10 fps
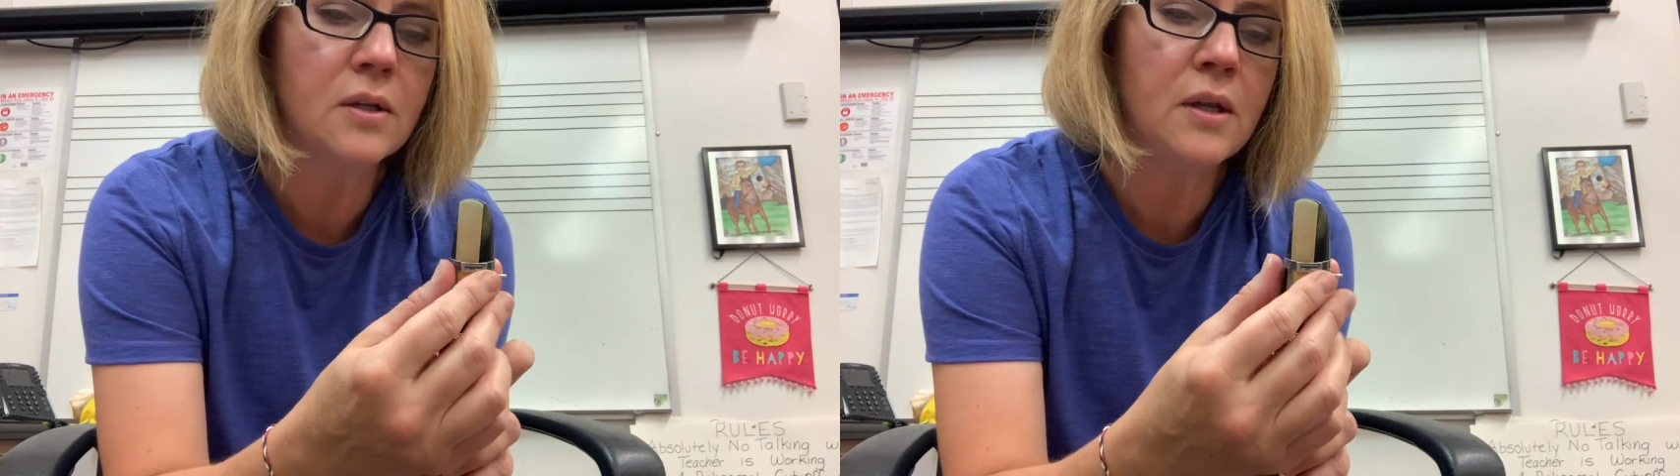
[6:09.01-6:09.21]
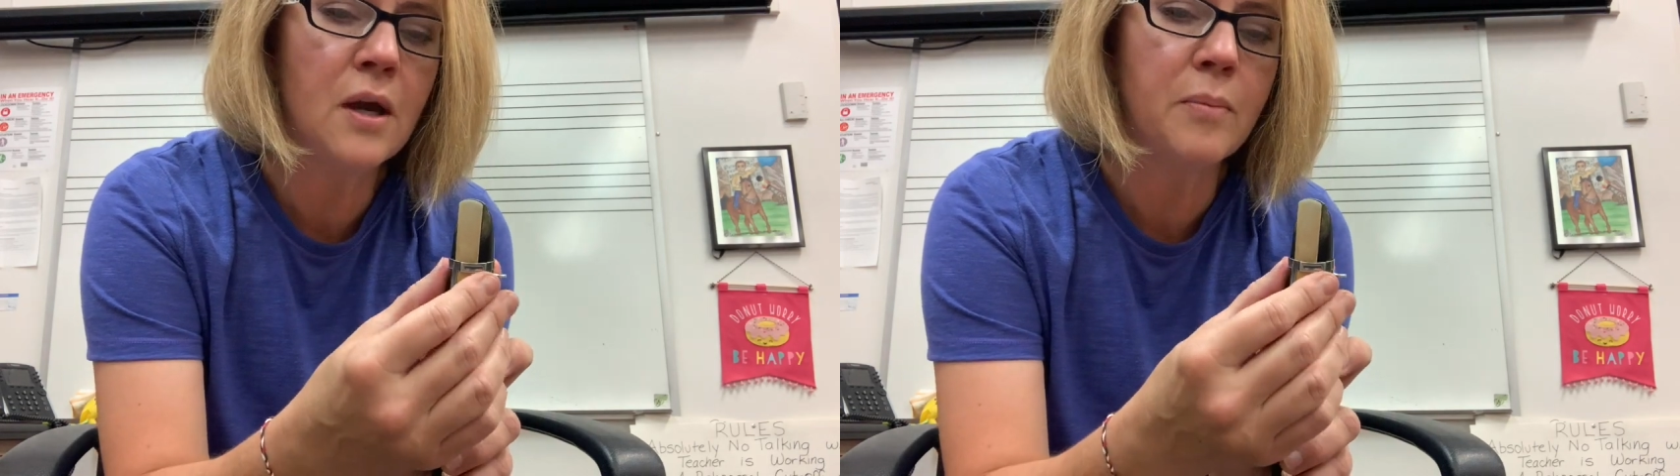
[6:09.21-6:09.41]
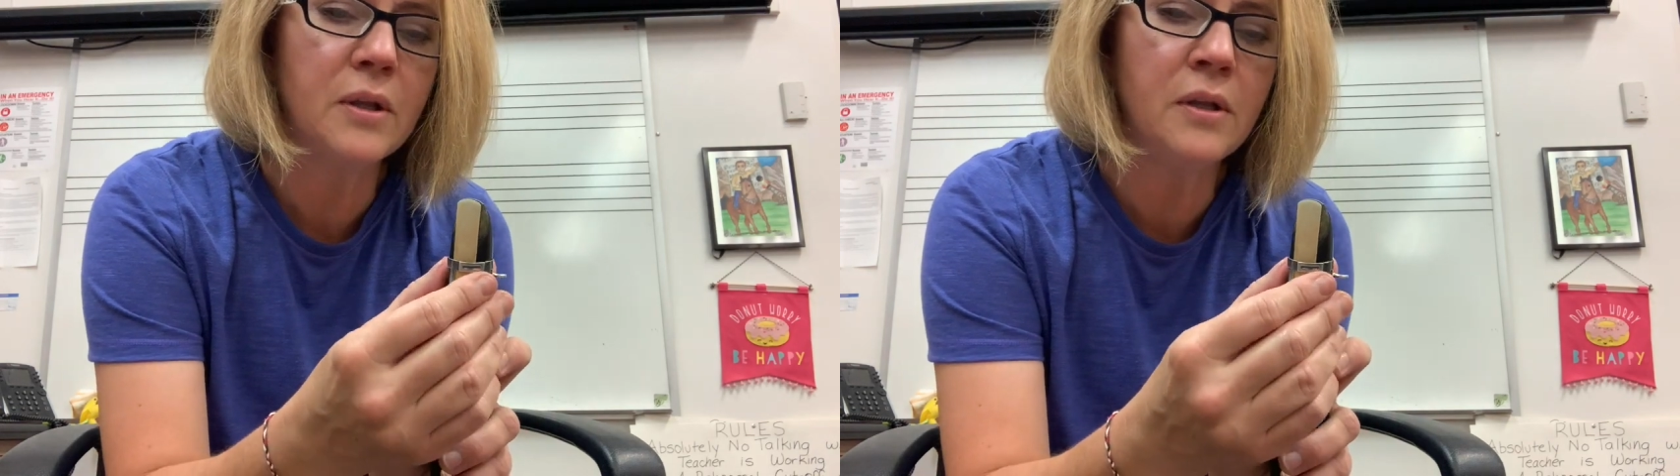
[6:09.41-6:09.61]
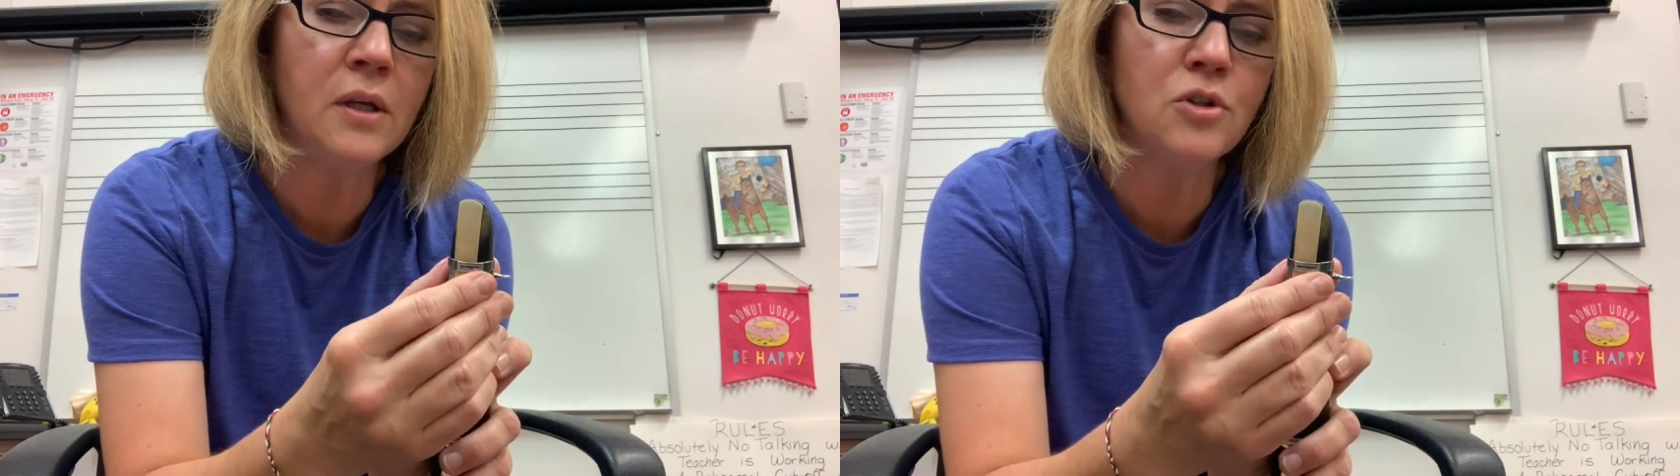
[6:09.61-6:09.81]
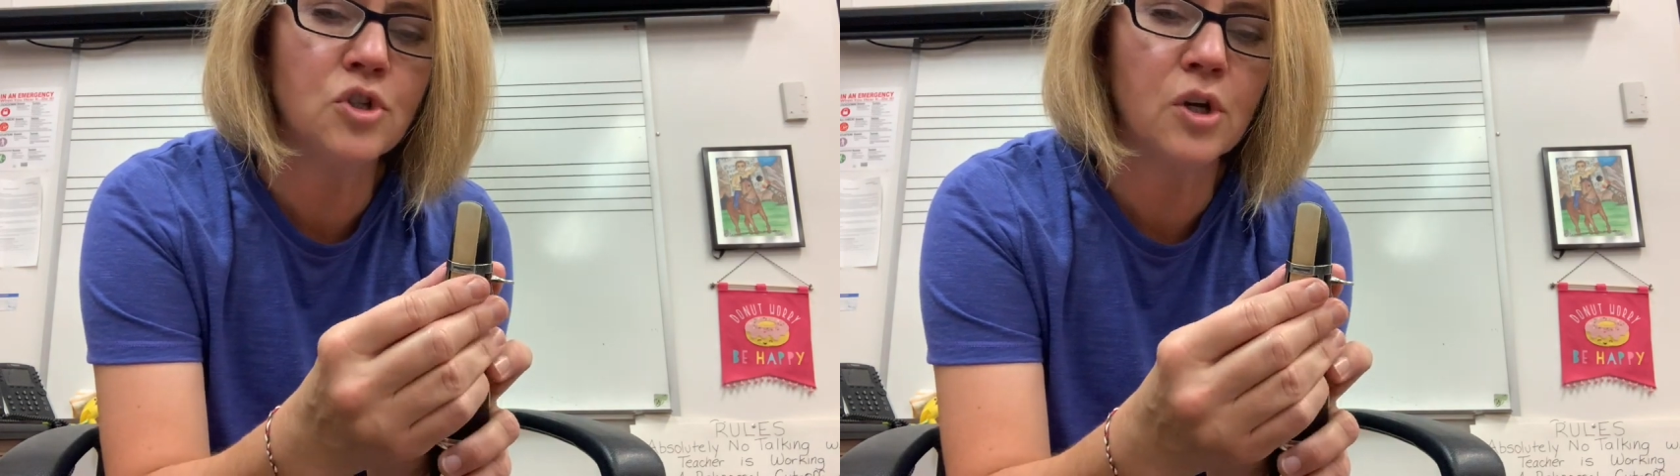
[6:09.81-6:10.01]
Now my
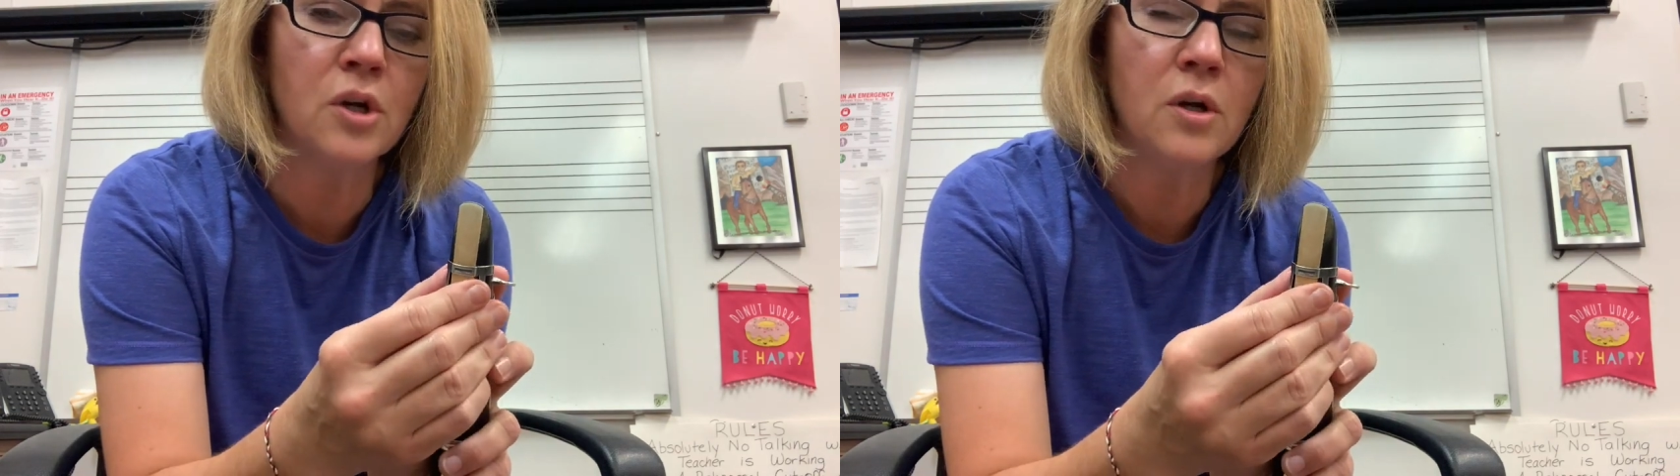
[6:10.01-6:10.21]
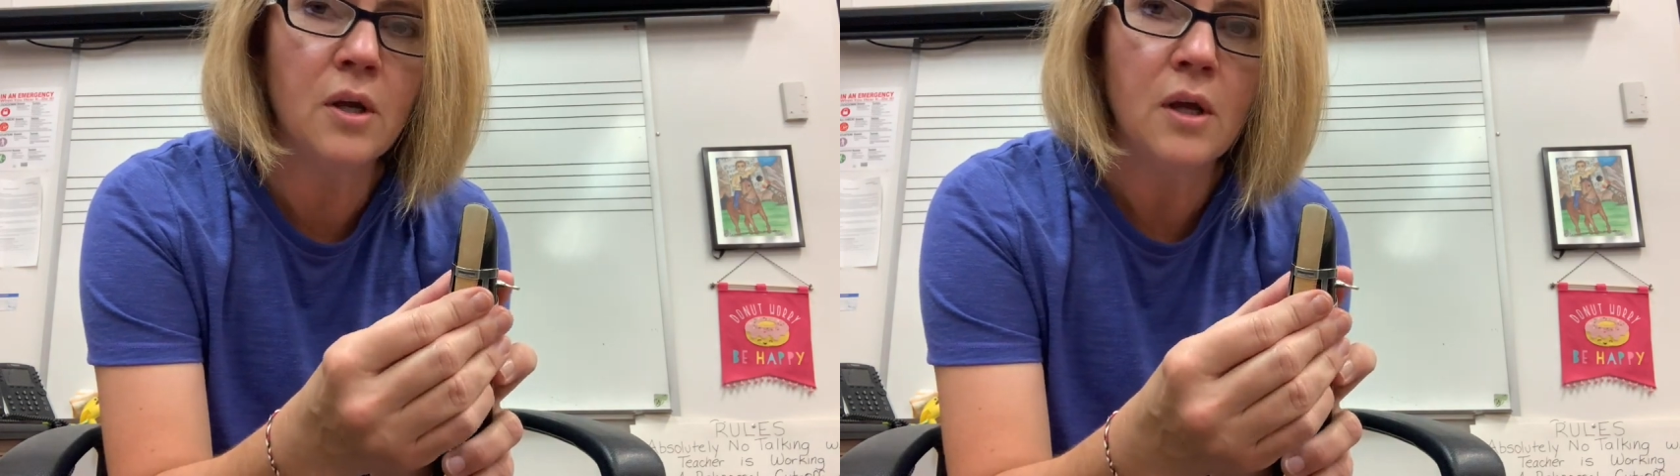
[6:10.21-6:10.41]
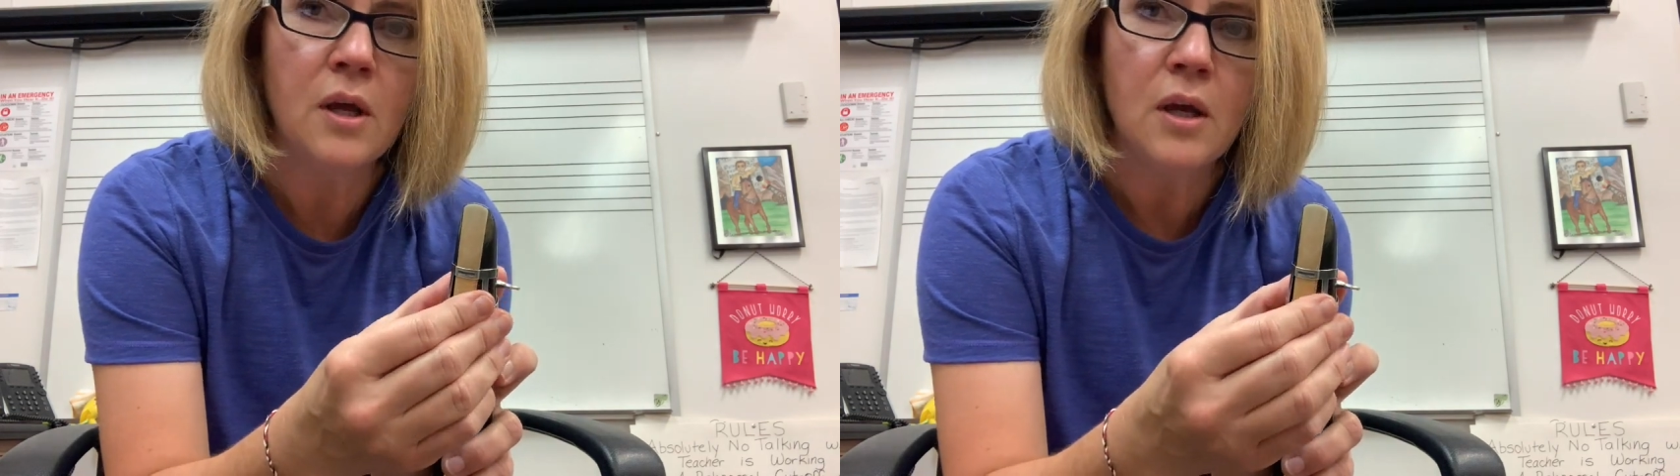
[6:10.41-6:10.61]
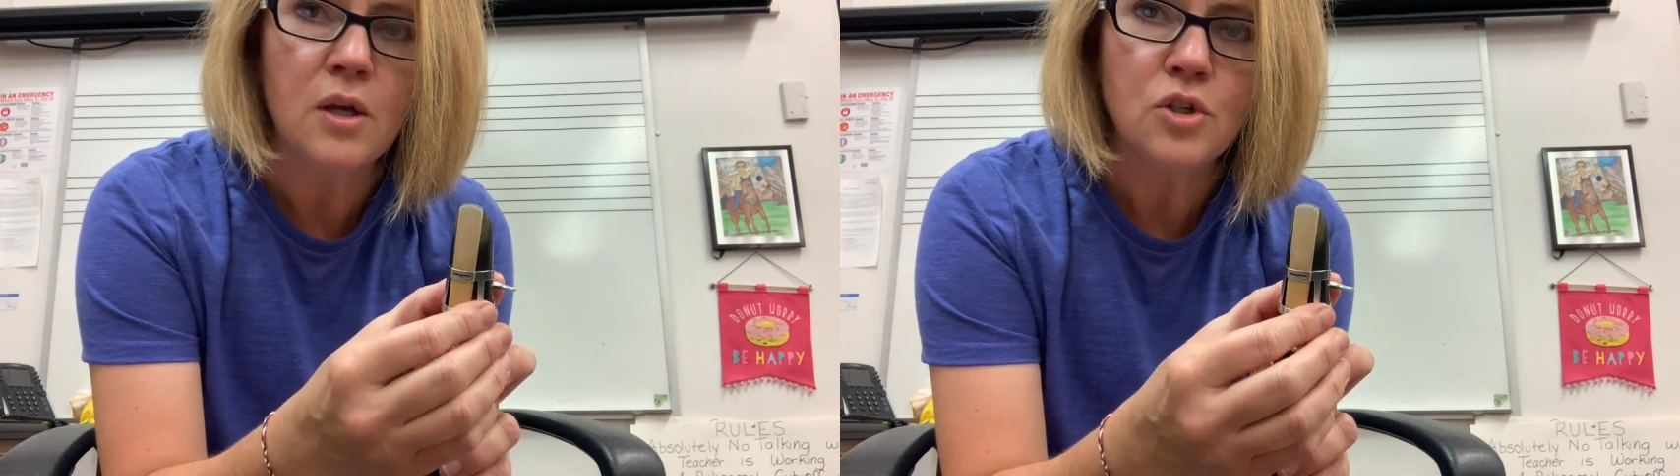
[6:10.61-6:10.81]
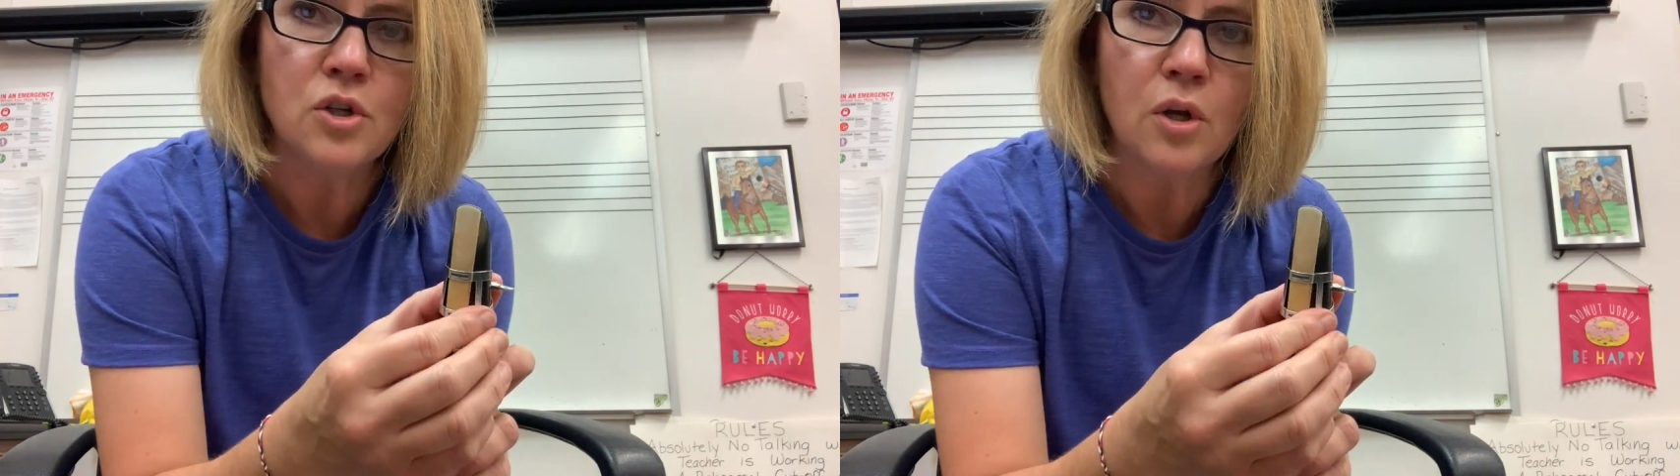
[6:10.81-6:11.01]
ligature
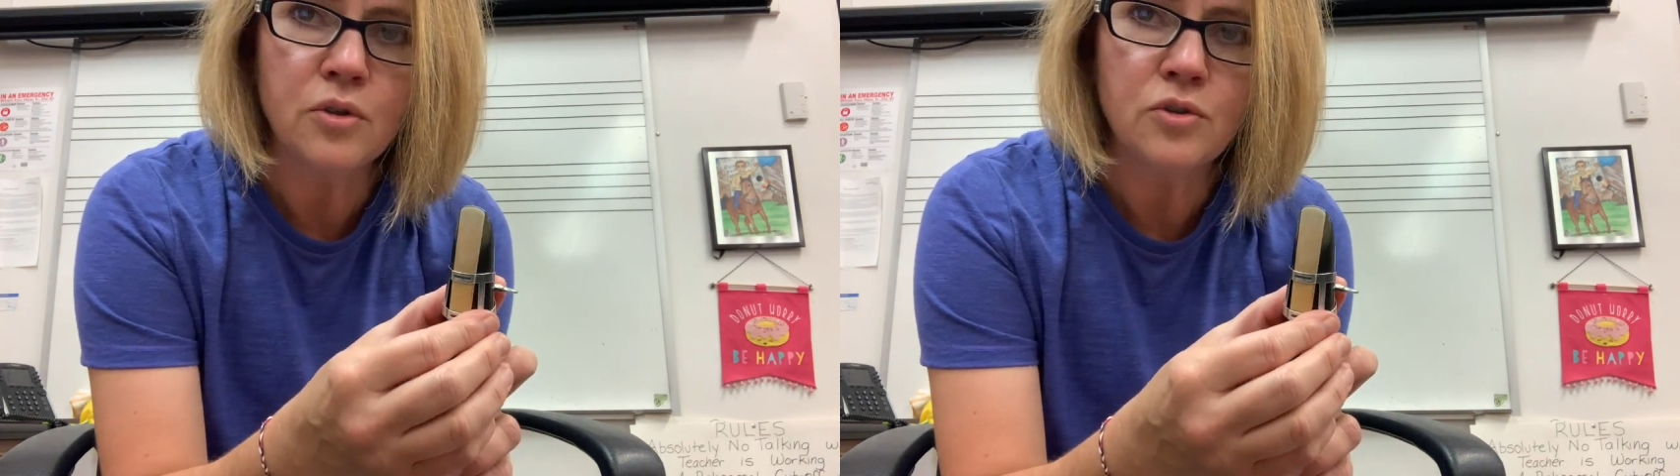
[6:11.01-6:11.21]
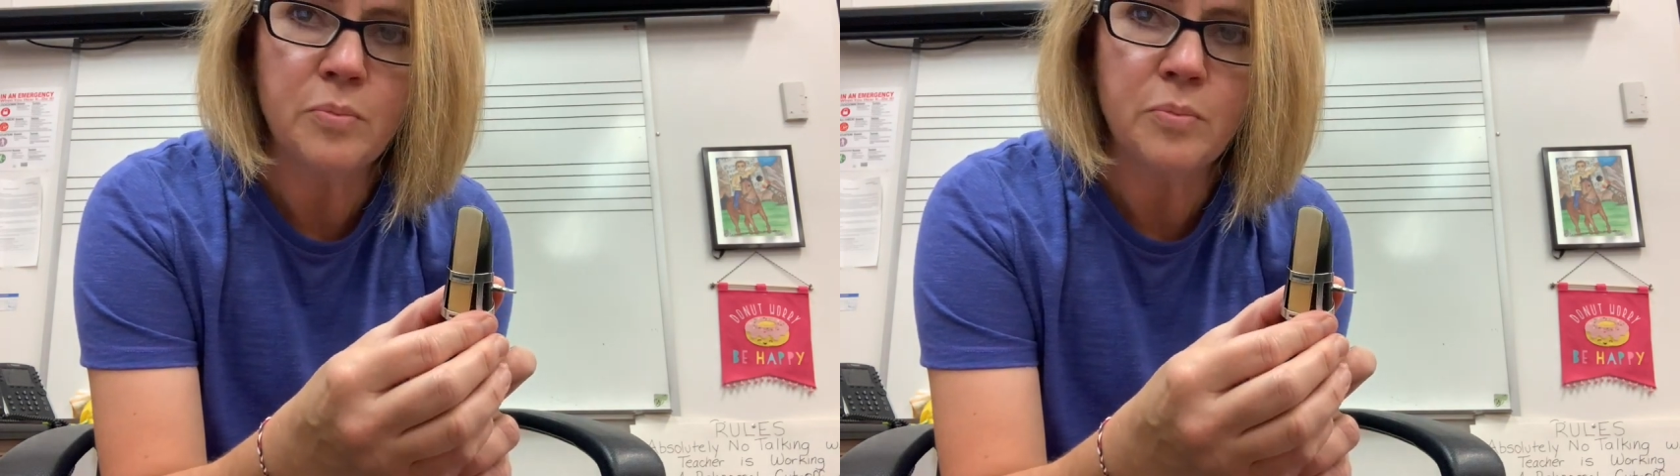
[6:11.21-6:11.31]
should also